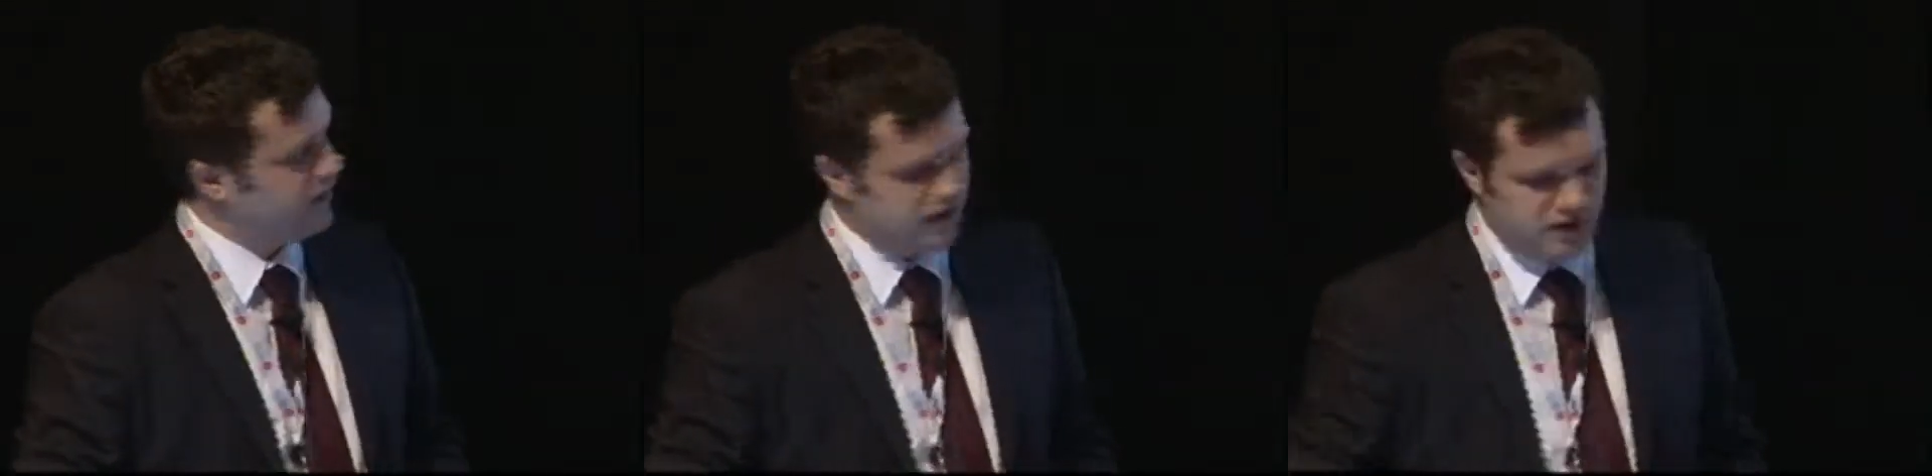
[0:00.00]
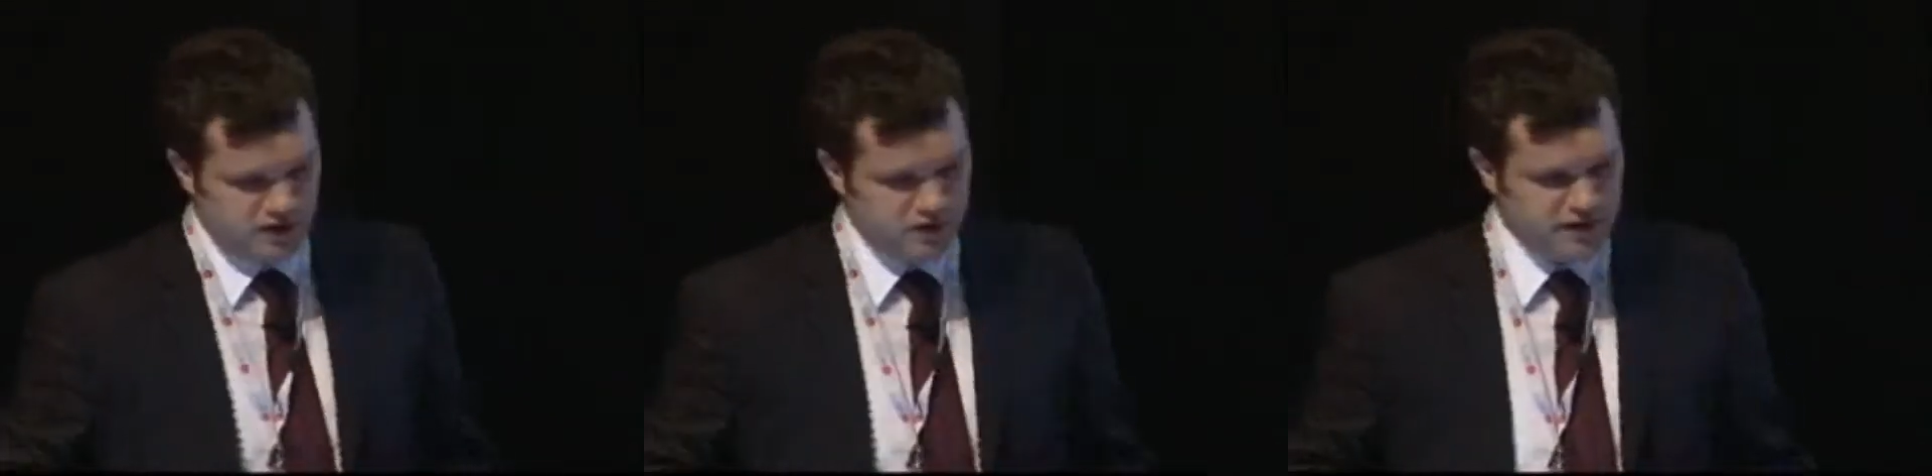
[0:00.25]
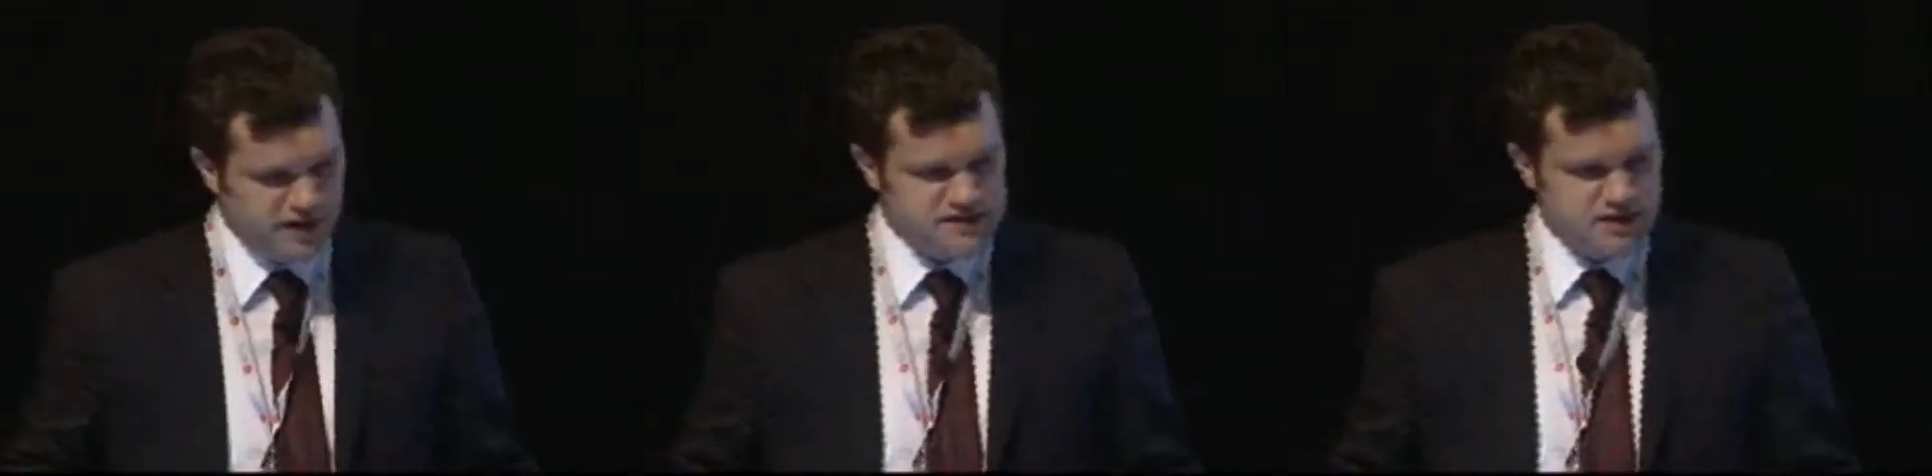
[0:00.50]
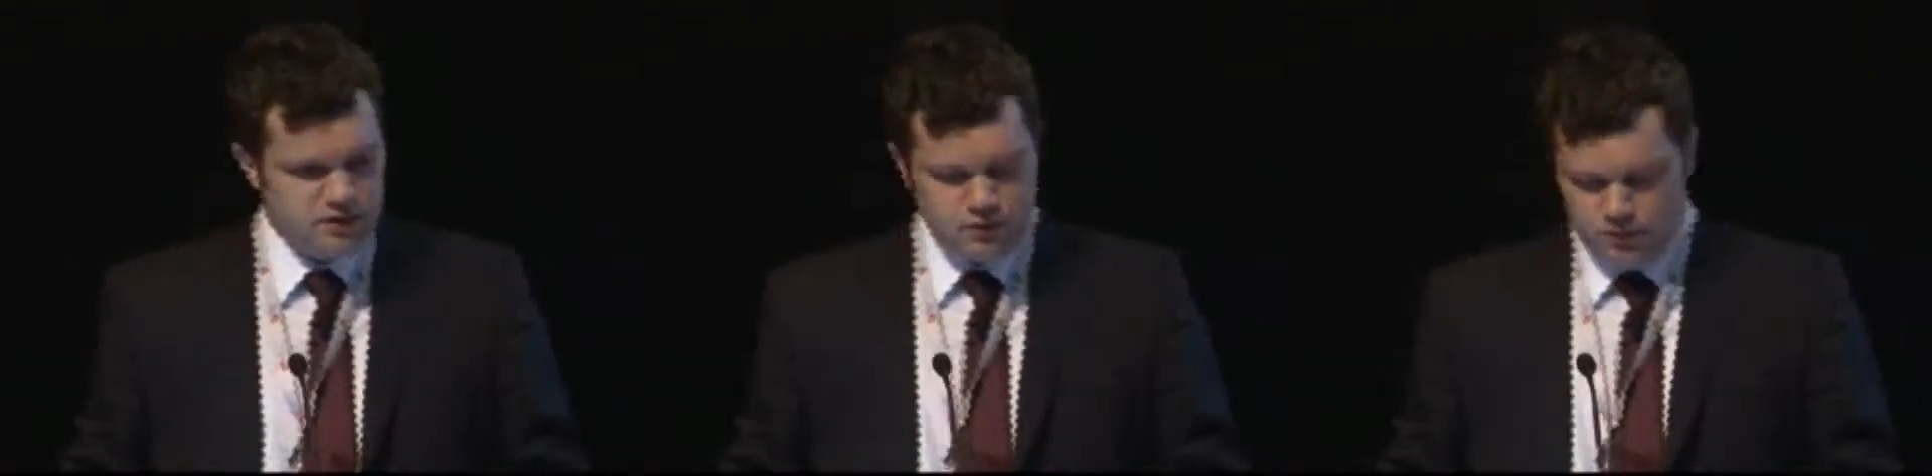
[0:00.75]
Okay,
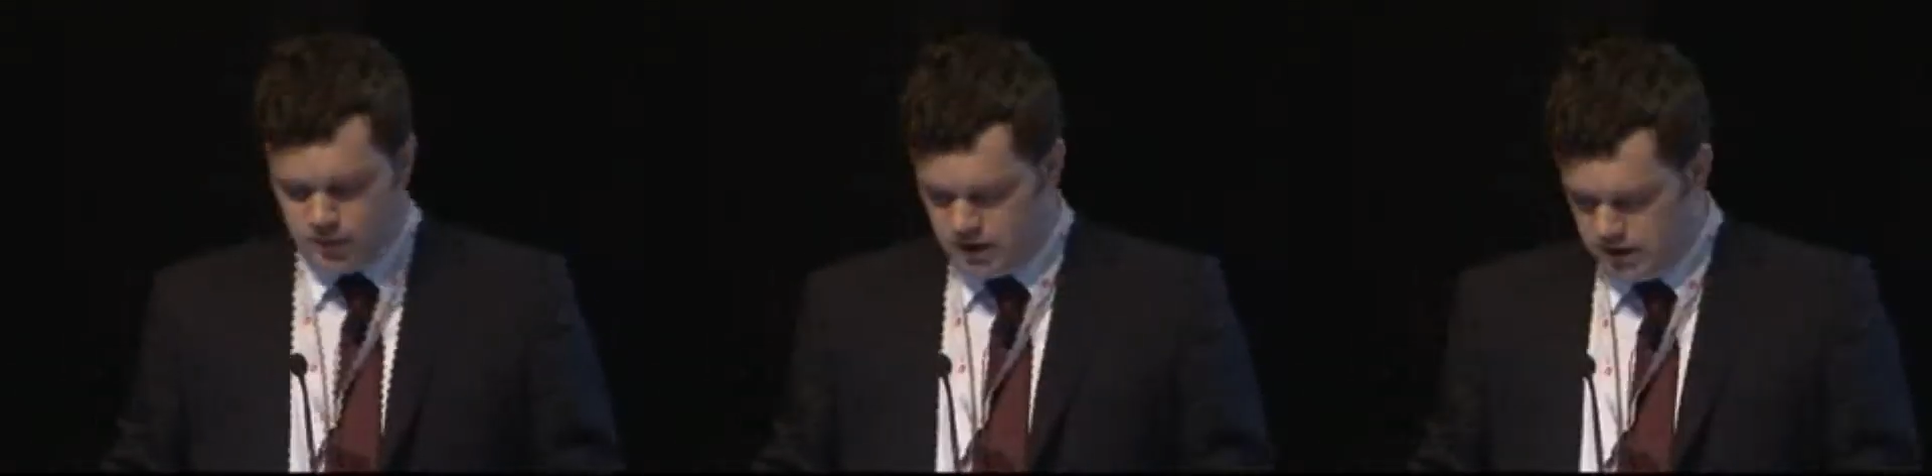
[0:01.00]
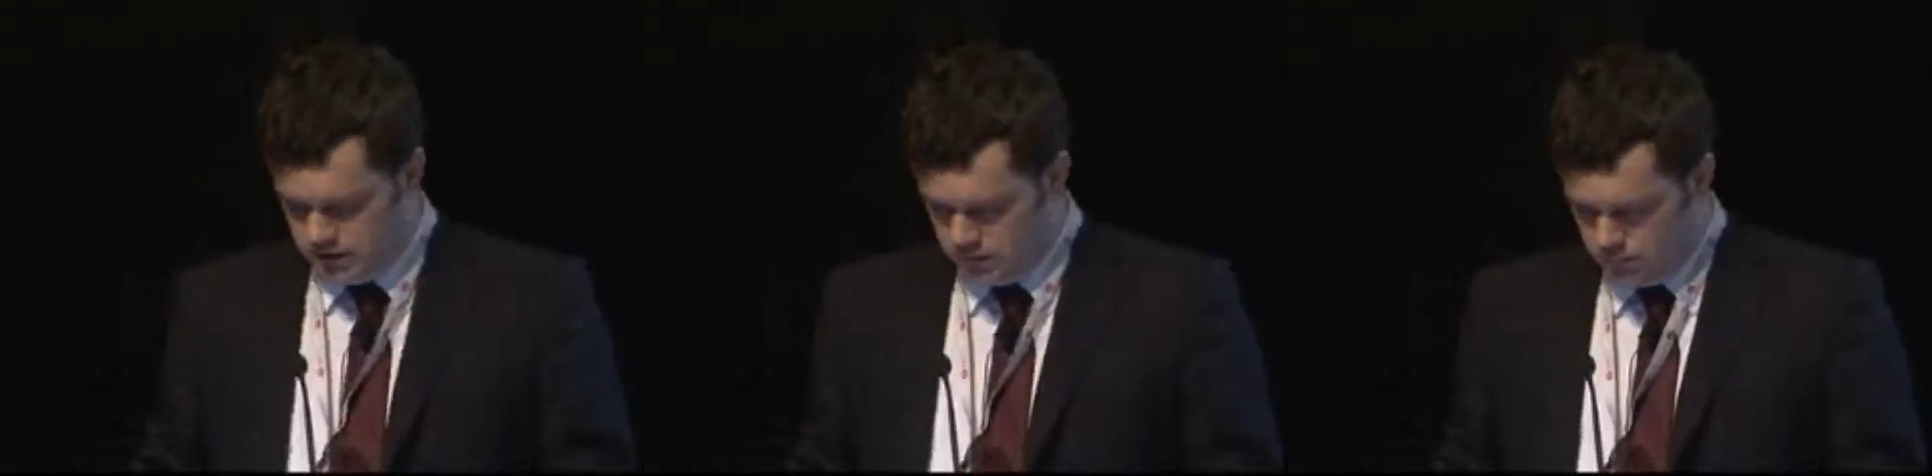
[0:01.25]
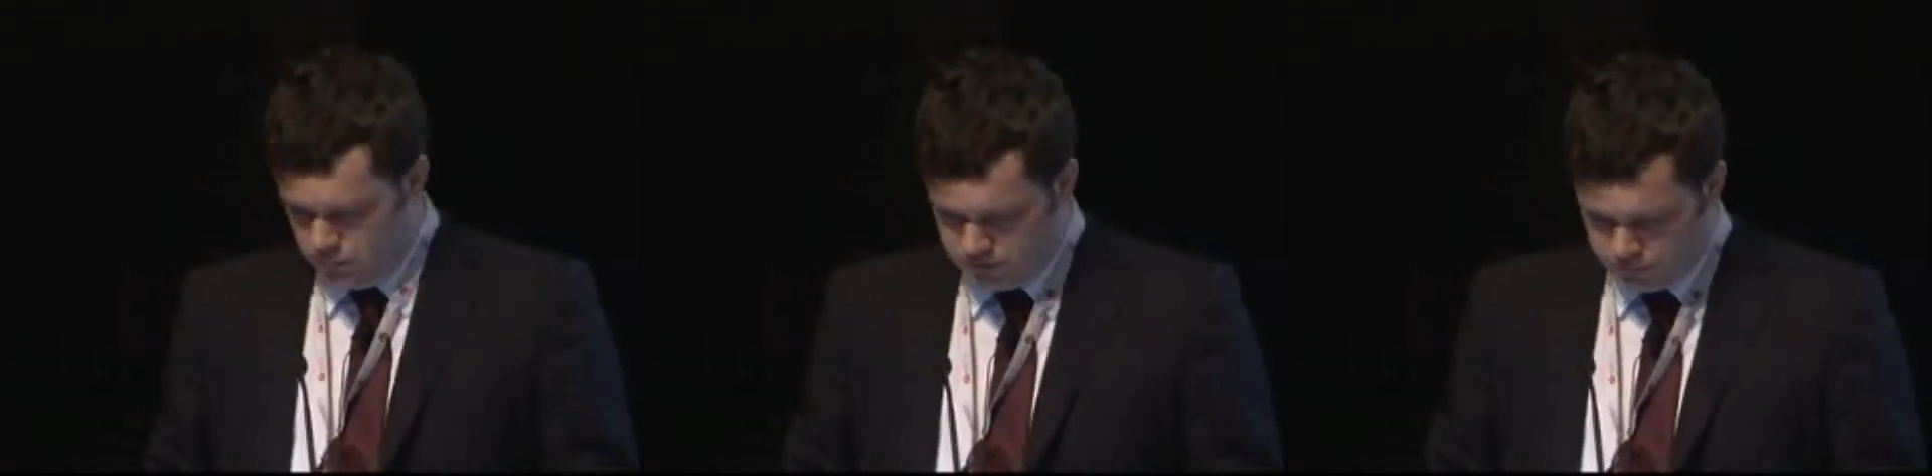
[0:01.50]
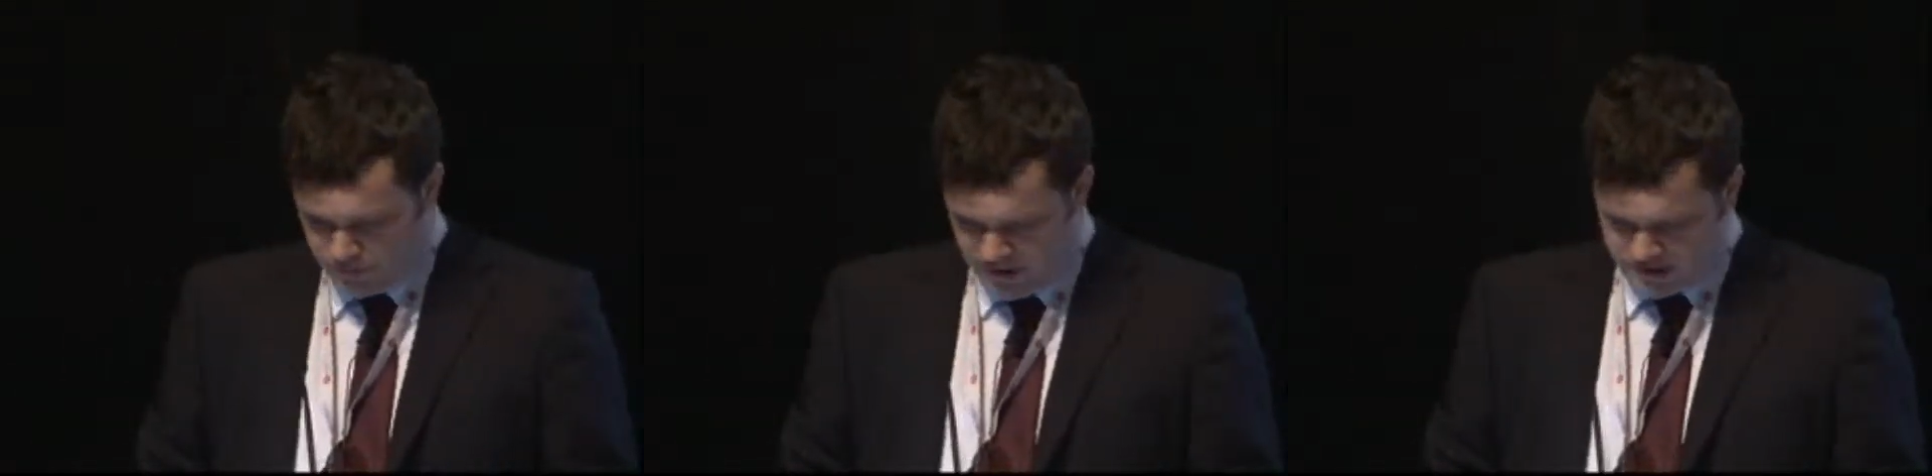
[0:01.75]
so what
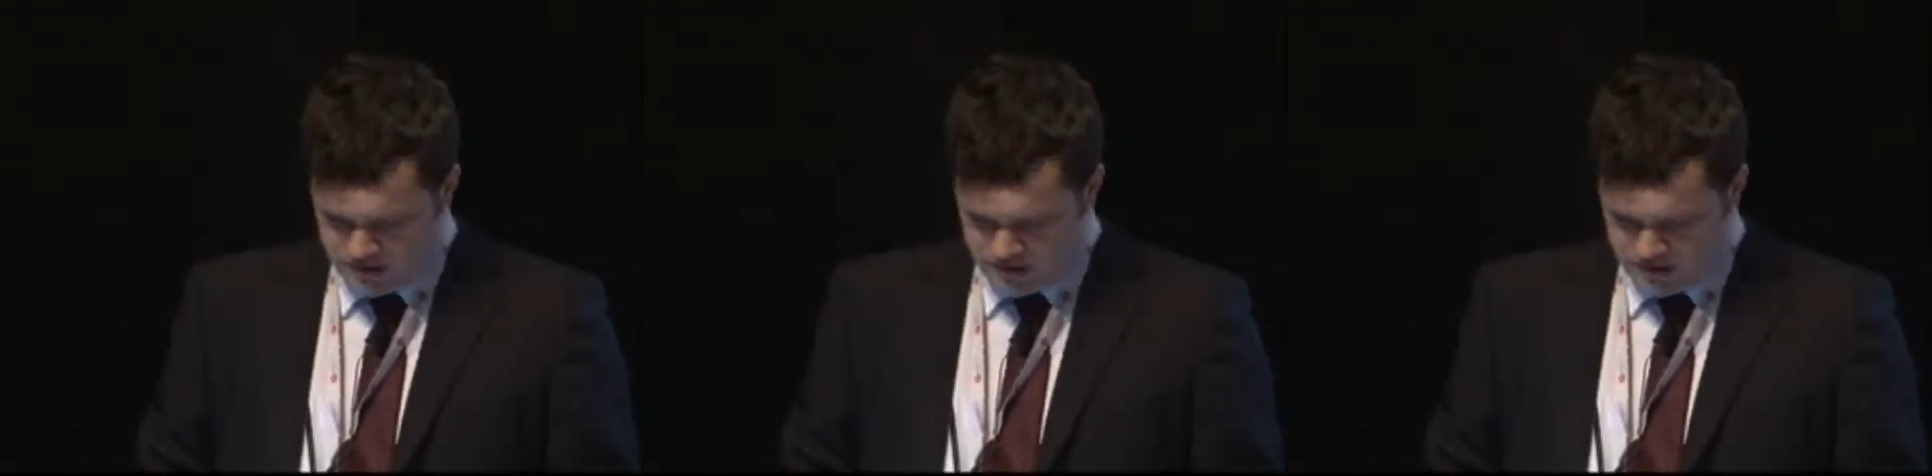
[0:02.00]
we